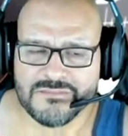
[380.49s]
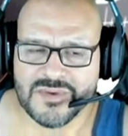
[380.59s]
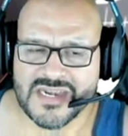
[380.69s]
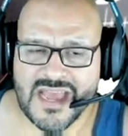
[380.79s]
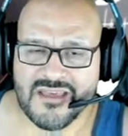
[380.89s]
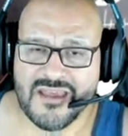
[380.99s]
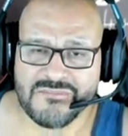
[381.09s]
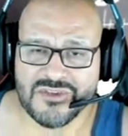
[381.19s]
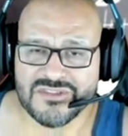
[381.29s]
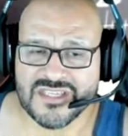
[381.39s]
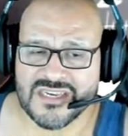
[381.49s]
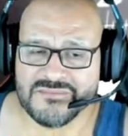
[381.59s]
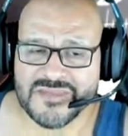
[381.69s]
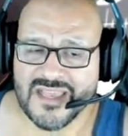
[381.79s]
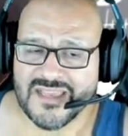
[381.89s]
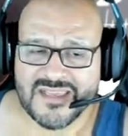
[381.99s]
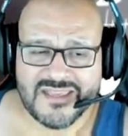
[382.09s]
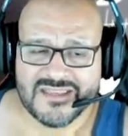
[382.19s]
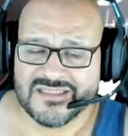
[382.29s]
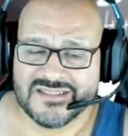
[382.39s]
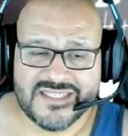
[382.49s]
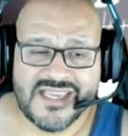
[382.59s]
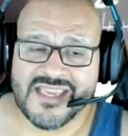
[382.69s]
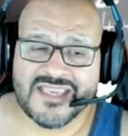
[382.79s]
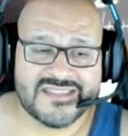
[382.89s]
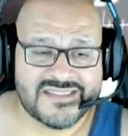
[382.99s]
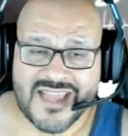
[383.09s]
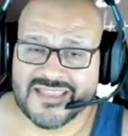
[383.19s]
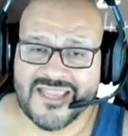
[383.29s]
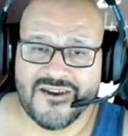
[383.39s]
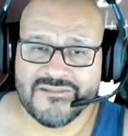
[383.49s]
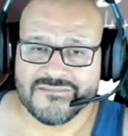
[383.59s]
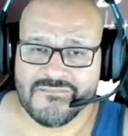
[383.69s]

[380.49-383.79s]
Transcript: but now that I'm using them, sync is not there.